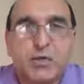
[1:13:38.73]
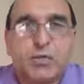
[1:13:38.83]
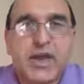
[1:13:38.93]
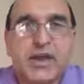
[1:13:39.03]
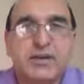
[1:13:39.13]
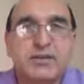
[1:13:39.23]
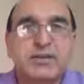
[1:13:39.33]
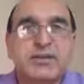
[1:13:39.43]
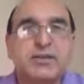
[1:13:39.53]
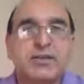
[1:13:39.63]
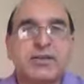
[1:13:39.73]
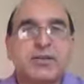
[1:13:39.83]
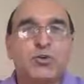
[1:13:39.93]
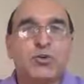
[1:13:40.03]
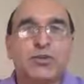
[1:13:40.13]
We are
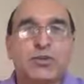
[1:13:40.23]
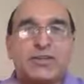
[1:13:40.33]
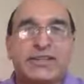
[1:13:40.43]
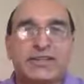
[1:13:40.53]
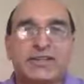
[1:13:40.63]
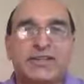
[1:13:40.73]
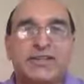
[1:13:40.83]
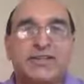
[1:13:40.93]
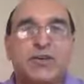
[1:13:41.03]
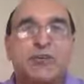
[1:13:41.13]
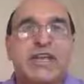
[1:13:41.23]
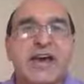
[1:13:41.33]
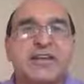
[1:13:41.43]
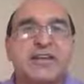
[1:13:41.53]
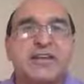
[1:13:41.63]
no more critical thinker. We
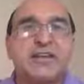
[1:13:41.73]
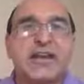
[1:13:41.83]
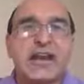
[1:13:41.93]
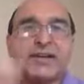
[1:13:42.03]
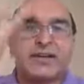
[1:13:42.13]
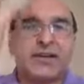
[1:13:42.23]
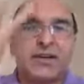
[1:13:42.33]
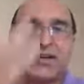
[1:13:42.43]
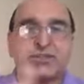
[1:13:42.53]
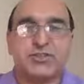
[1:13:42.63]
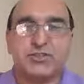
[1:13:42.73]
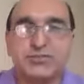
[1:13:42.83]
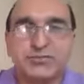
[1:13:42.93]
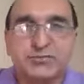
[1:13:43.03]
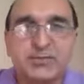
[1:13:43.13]
are creating knowledge,
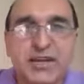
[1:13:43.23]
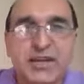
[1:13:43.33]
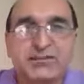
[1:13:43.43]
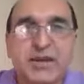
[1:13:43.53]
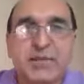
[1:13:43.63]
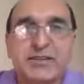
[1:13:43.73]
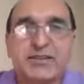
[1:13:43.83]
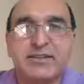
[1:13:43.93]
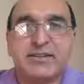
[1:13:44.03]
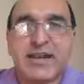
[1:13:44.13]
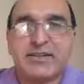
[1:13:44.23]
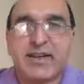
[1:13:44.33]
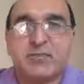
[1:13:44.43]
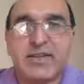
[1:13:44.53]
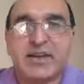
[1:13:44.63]
information,
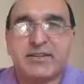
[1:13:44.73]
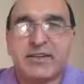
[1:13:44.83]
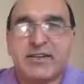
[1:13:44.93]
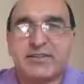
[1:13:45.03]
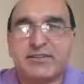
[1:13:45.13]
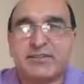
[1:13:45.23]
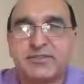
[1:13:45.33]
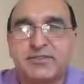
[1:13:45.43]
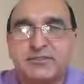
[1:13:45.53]
data. We are creators.